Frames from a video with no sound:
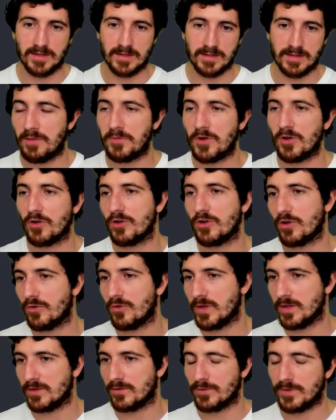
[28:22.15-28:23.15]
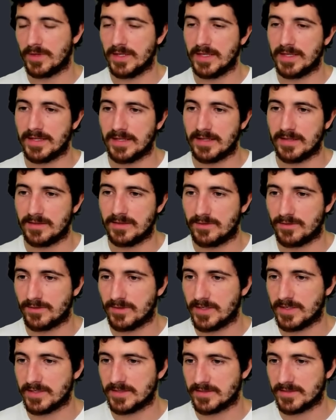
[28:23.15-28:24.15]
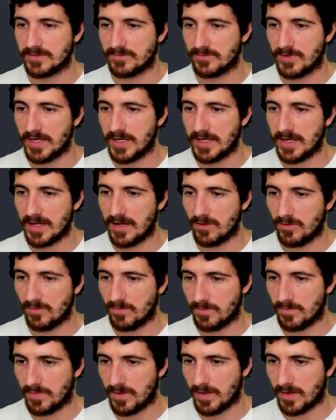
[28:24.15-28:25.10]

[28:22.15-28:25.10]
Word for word: I'm not going to go into detail into this right now,